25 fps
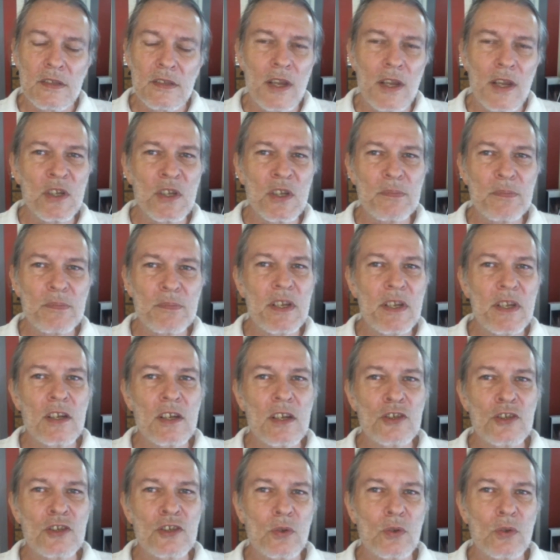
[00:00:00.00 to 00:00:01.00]
must be a
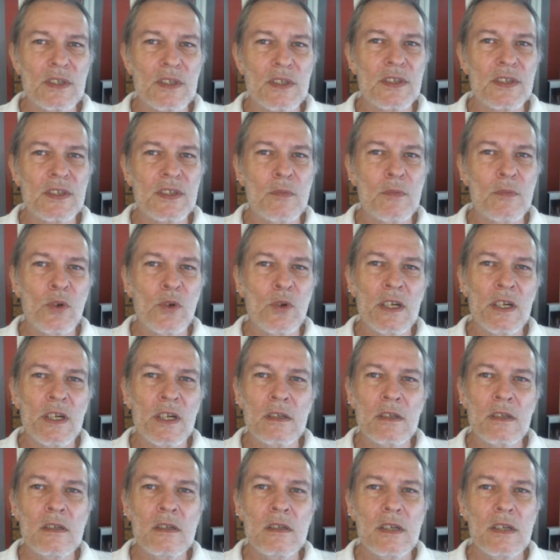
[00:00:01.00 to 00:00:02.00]
short
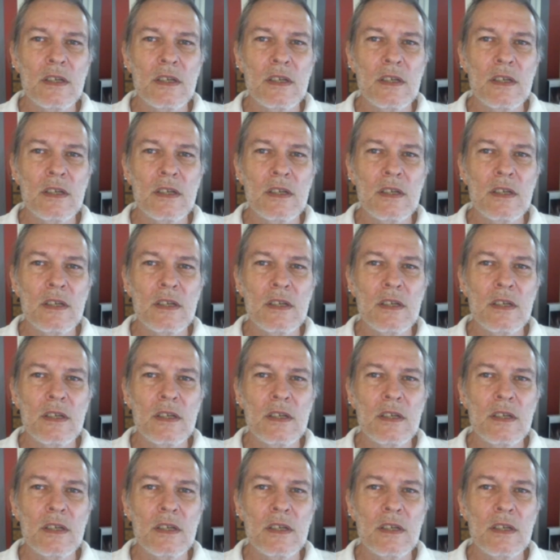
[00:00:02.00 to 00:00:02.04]
somewhere